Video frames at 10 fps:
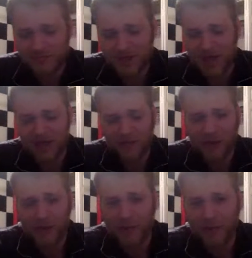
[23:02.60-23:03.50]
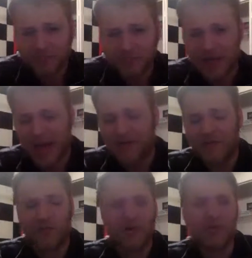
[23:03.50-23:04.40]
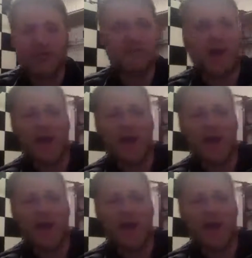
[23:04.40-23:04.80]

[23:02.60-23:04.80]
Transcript: I have one more, and this one is of my